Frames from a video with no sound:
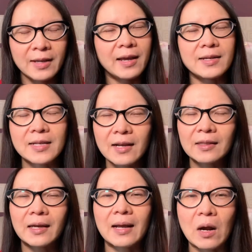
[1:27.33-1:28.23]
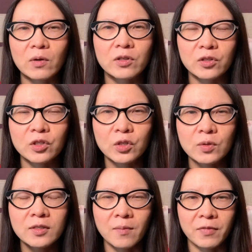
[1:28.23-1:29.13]
And take that hour to do
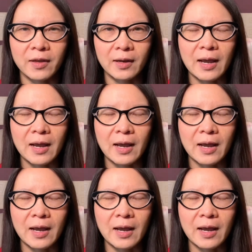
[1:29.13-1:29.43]
something.